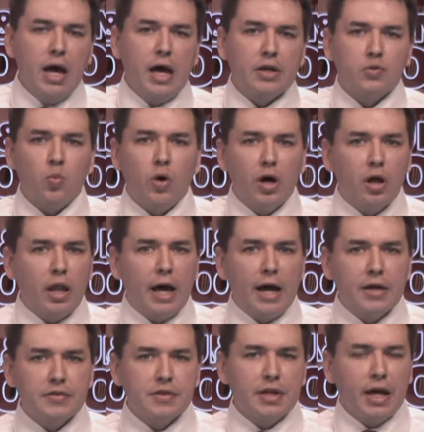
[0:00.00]
as well
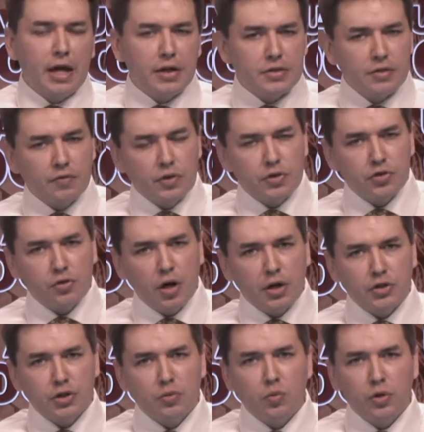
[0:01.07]
as the canons of construction,